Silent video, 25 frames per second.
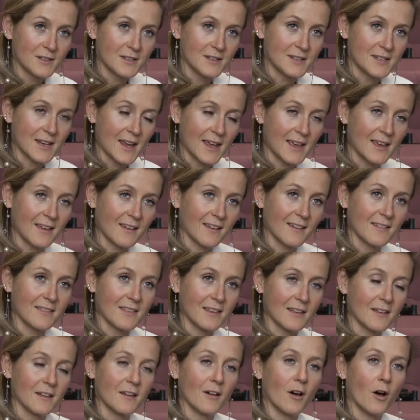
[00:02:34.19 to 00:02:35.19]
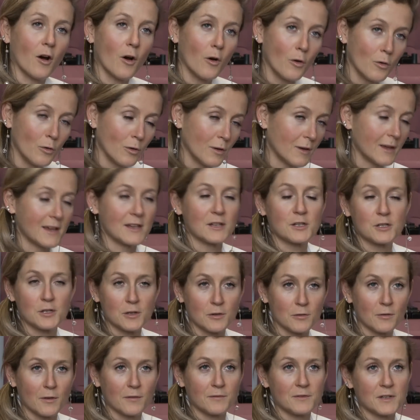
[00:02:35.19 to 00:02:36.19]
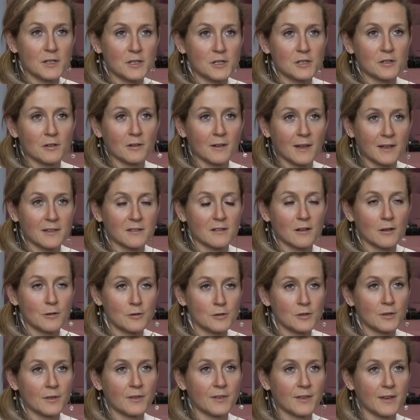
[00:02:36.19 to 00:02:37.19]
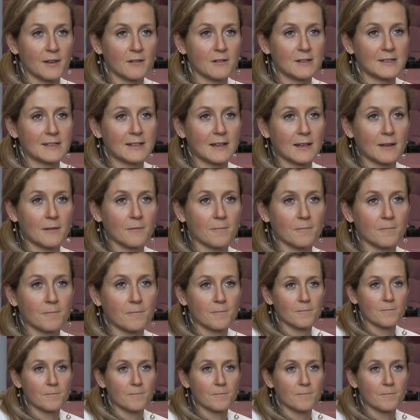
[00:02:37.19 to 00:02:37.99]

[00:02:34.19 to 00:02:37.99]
to take the whole issue of digital exclusion seriously.